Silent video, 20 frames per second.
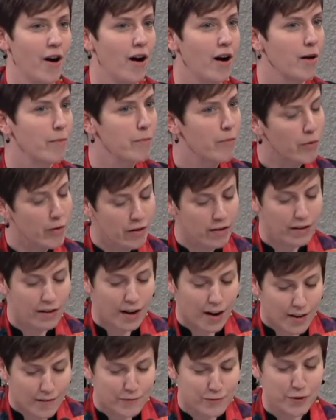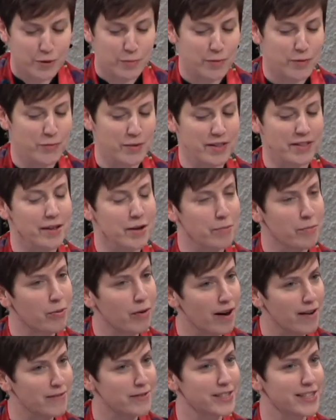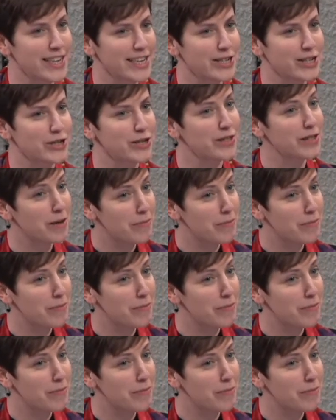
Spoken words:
are more comfortable with improvisation